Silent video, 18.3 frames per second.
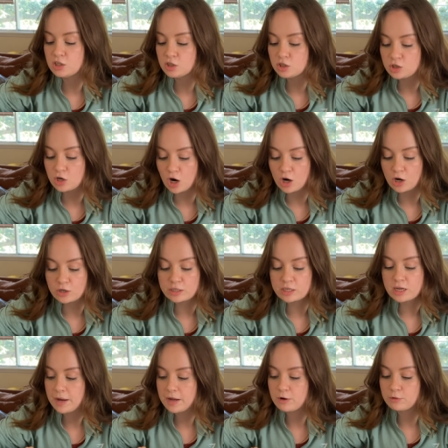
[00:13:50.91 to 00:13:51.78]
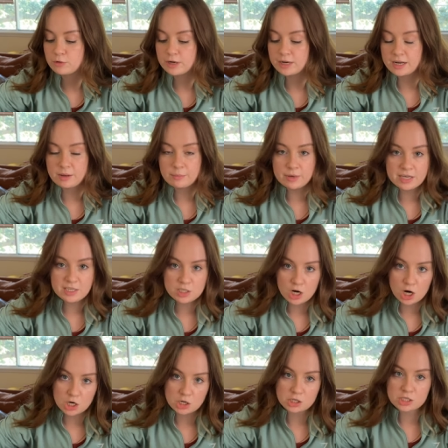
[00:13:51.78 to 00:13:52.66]
start by creating my
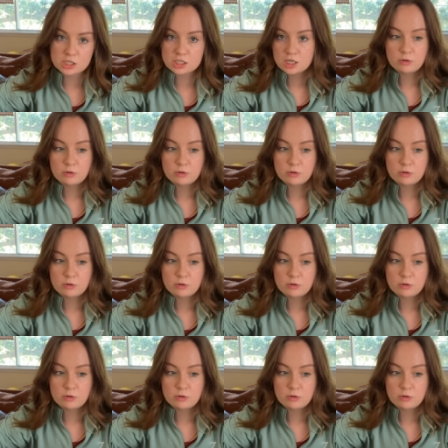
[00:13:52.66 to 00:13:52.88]
darts,